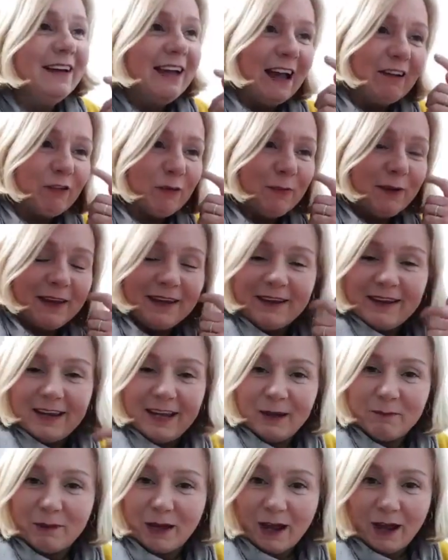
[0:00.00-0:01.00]
everybody can
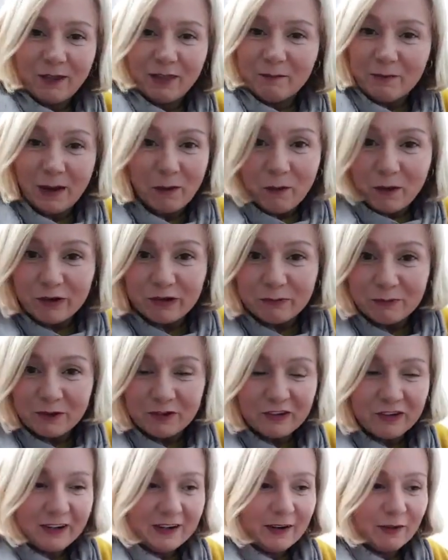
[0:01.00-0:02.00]
hear either my washing
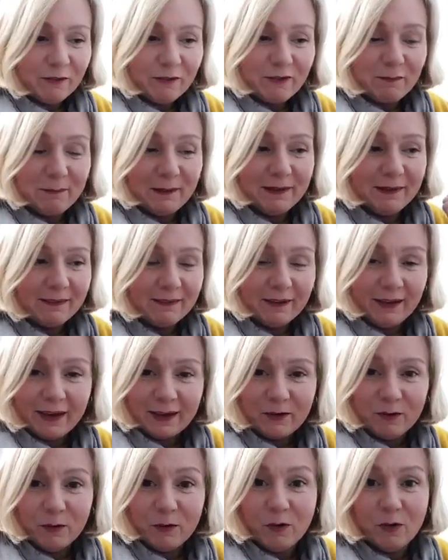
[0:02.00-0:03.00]
machine on spin
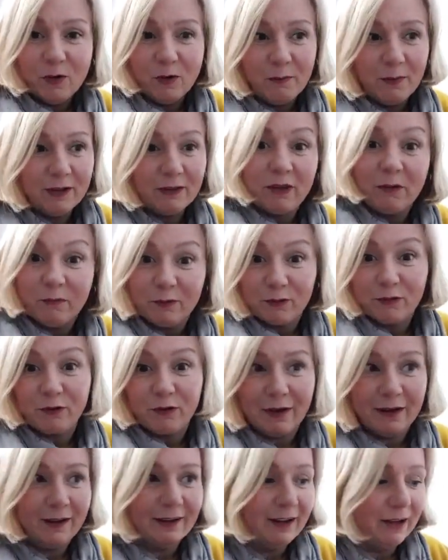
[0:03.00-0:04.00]
cycle or my tumble
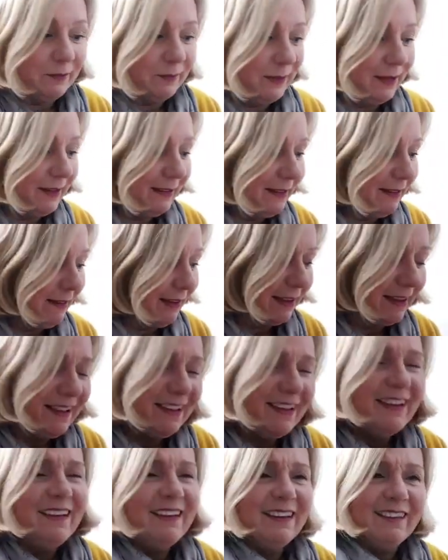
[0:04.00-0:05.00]
dryer going, and they're like,
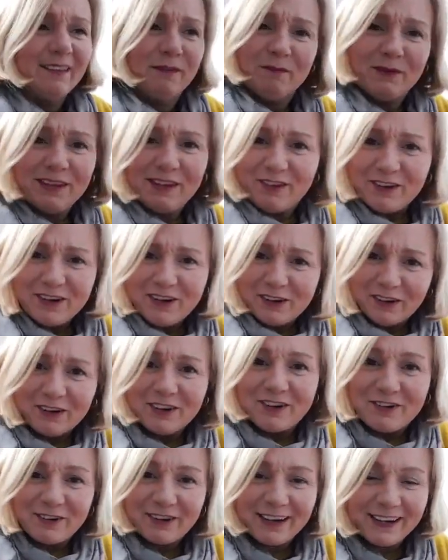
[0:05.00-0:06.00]
somebody doing
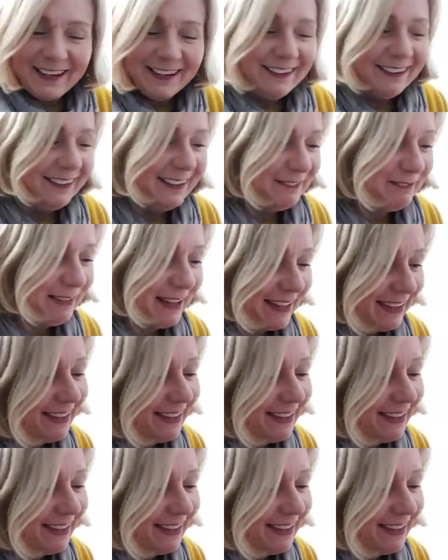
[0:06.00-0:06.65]
laundry? I'm like,